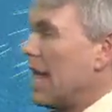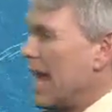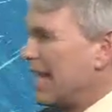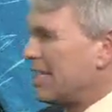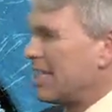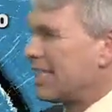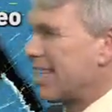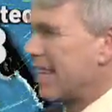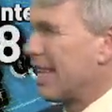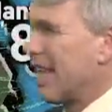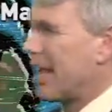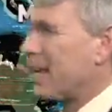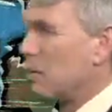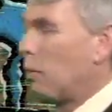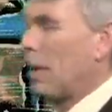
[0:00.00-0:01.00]
And just a
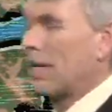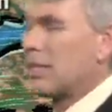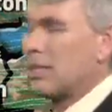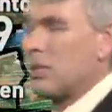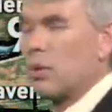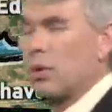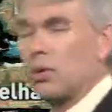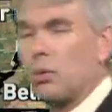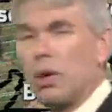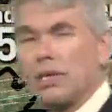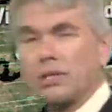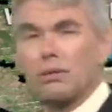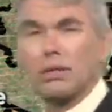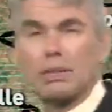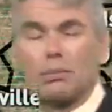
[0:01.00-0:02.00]
light
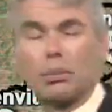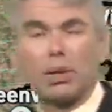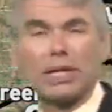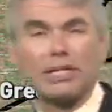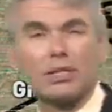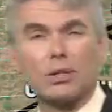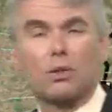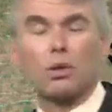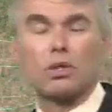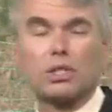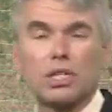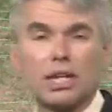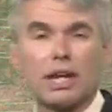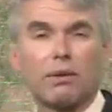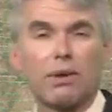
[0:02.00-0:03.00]
west-northwesterly breeze across
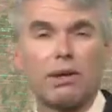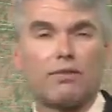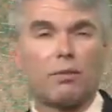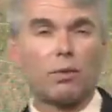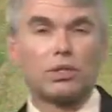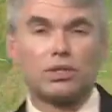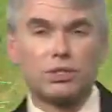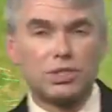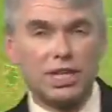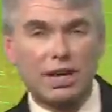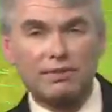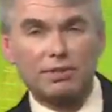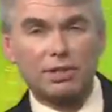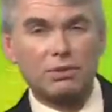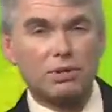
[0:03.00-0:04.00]
the area for us this
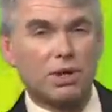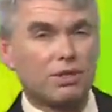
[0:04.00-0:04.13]
afternoon.